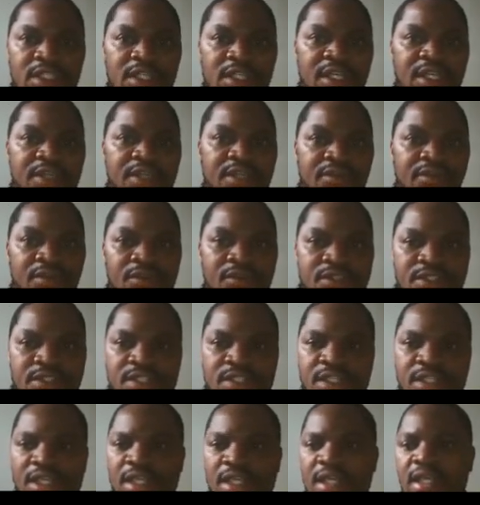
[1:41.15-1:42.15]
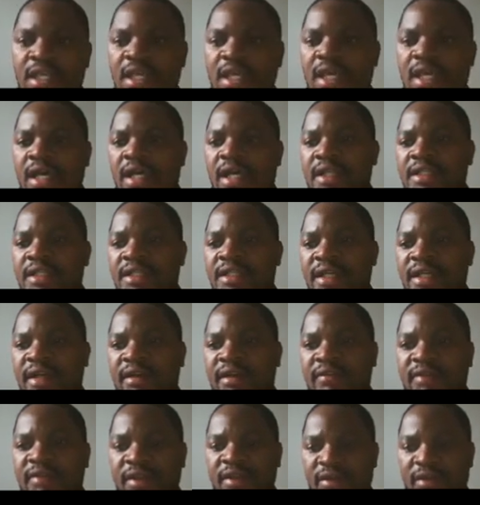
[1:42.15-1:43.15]
net force and
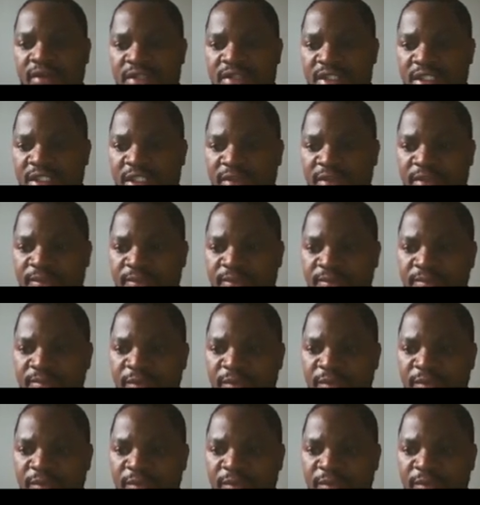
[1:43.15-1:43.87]
velocity,